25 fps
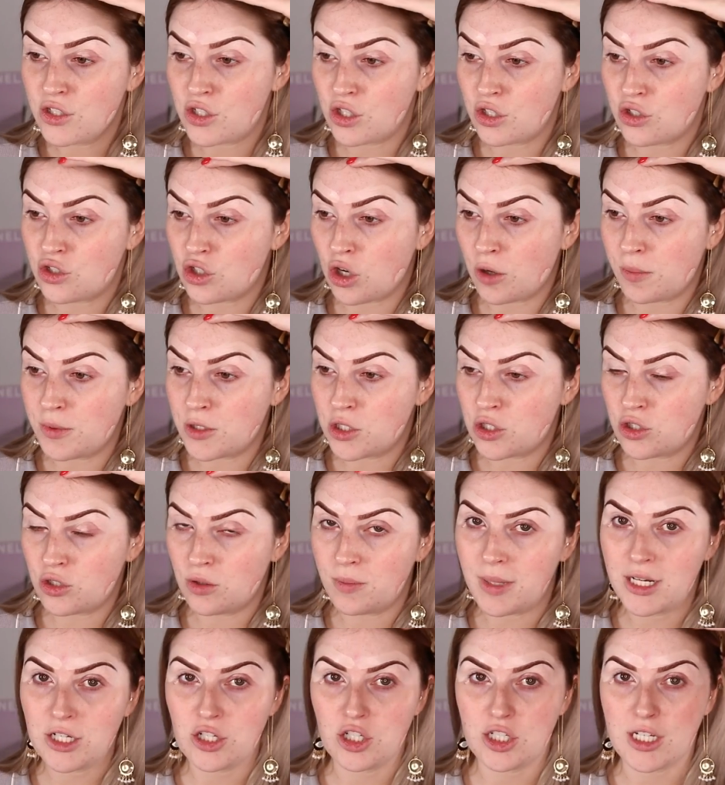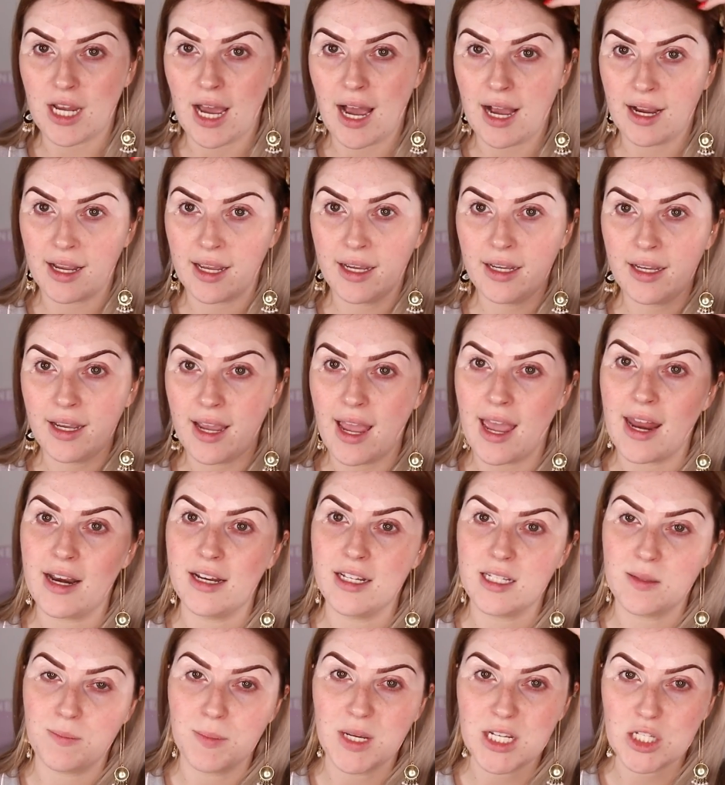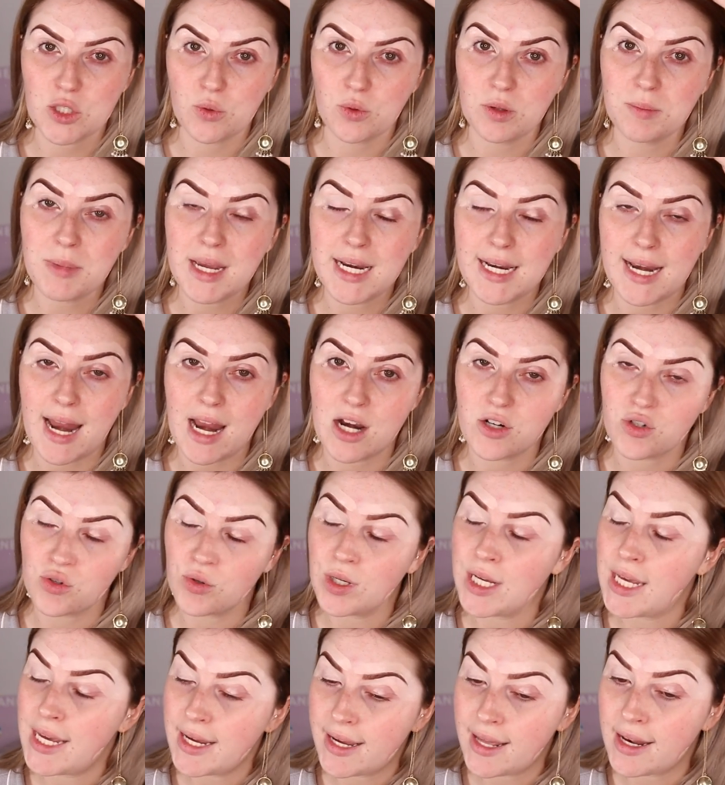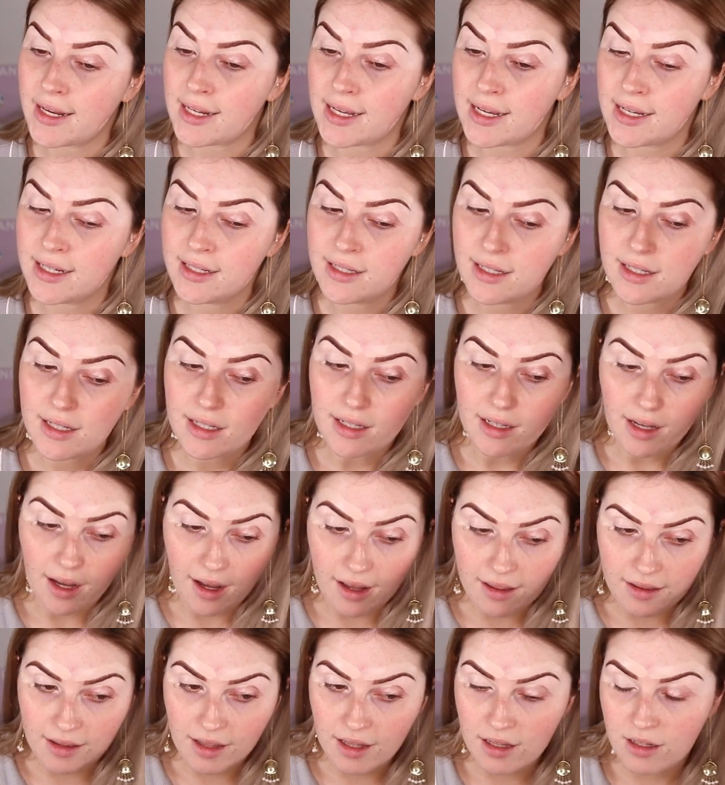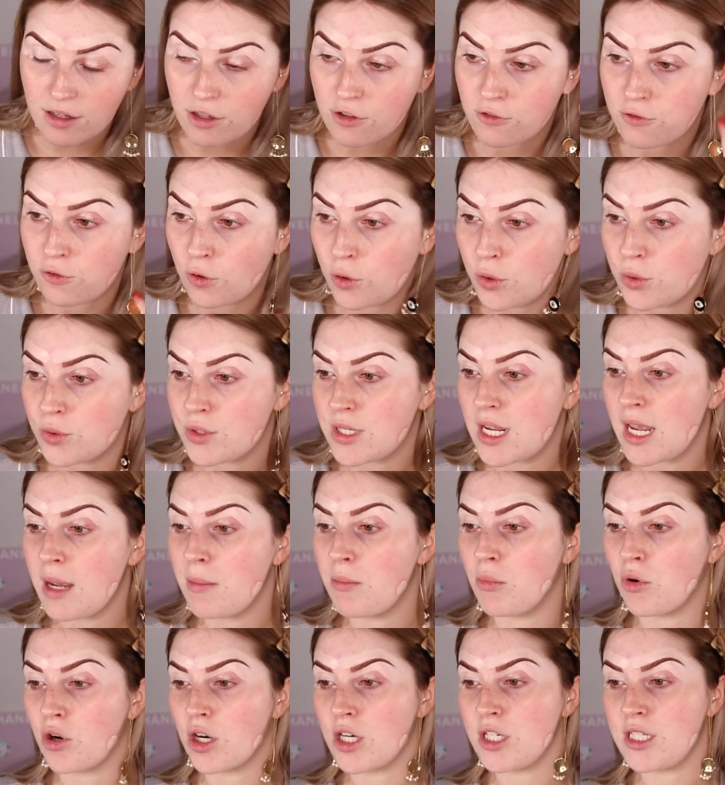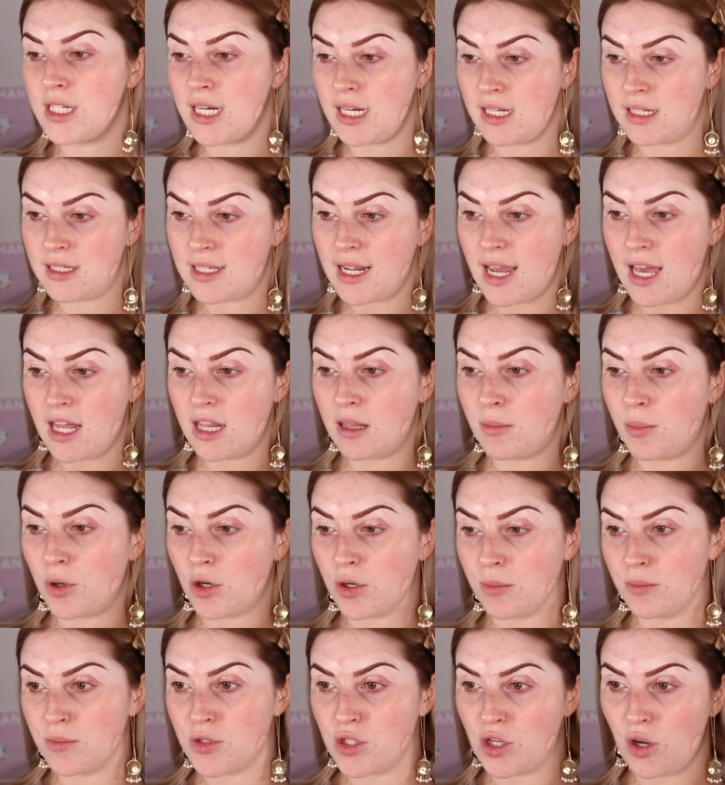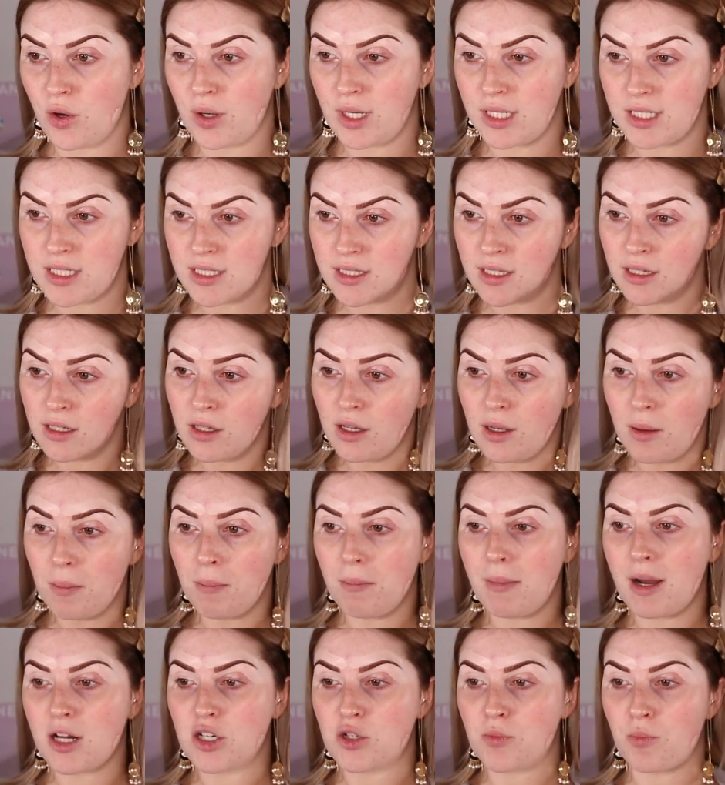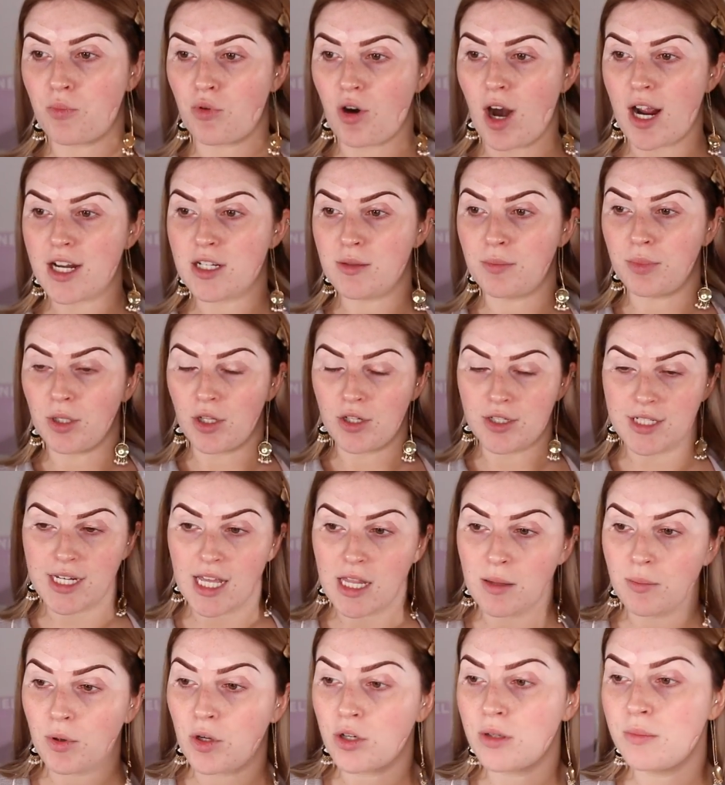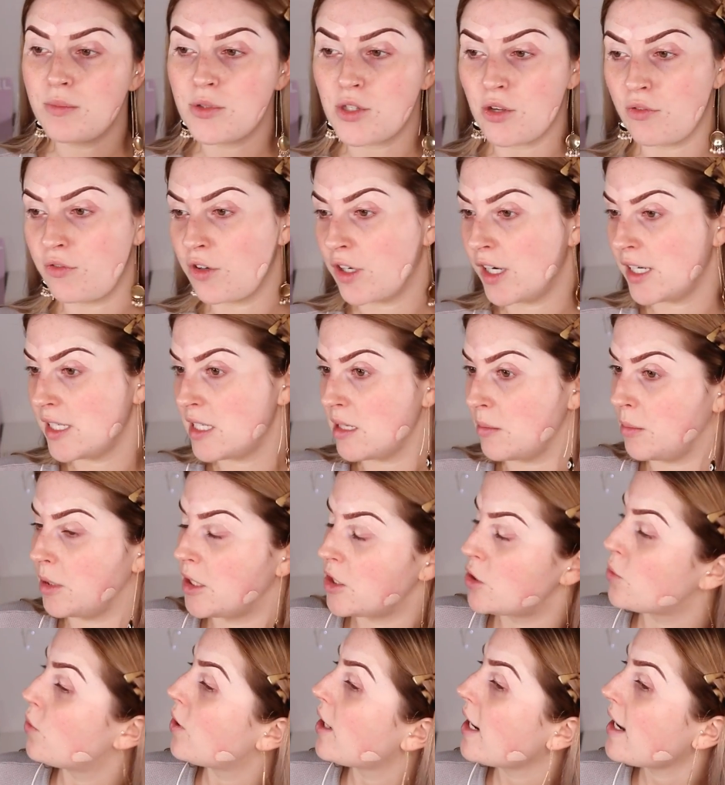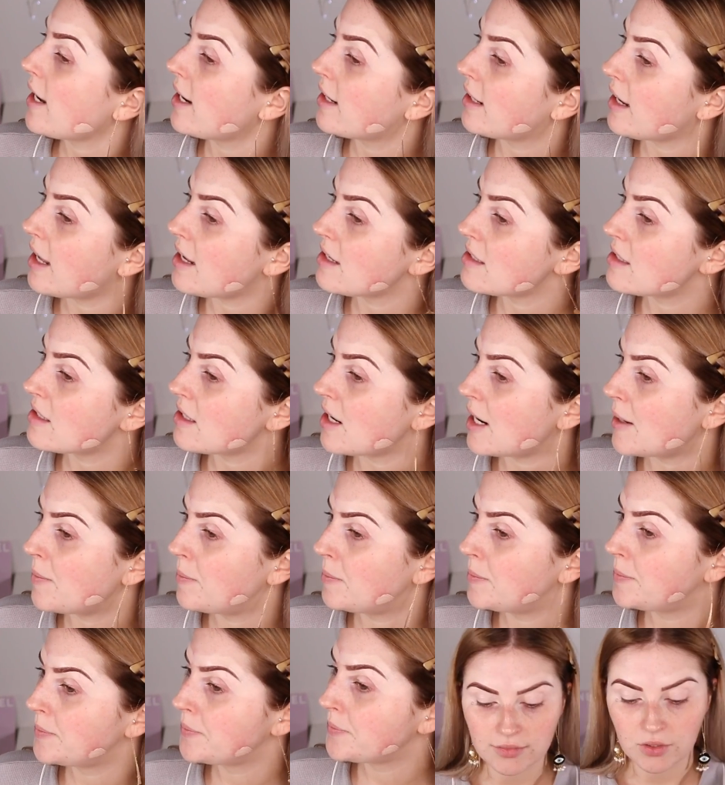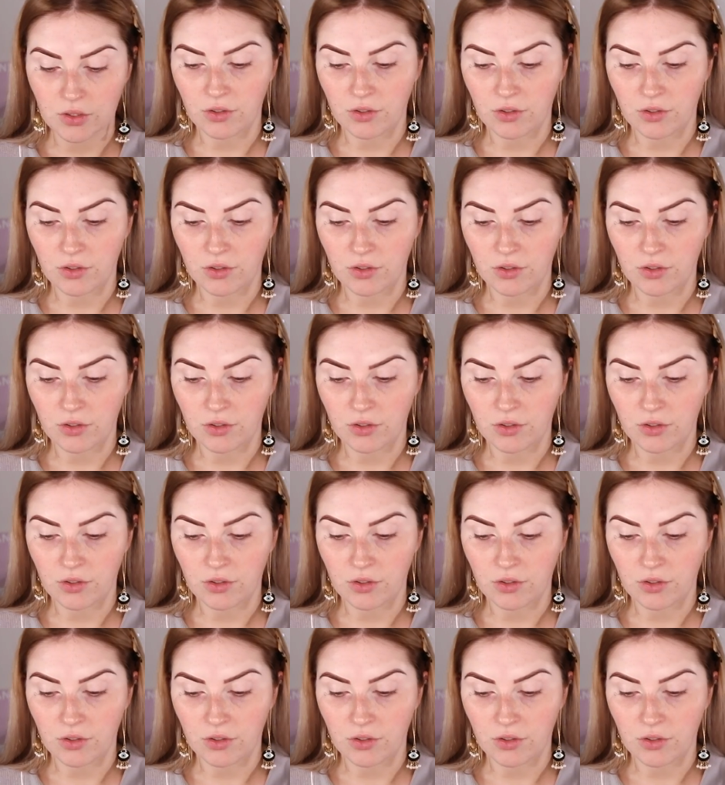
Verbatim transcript: So the top is still much darker, and it's mixed with my natural hair color, and then the foils get more intense at the bottom, so it's much brighter blonde down the bottom, so very similar to what I had last time.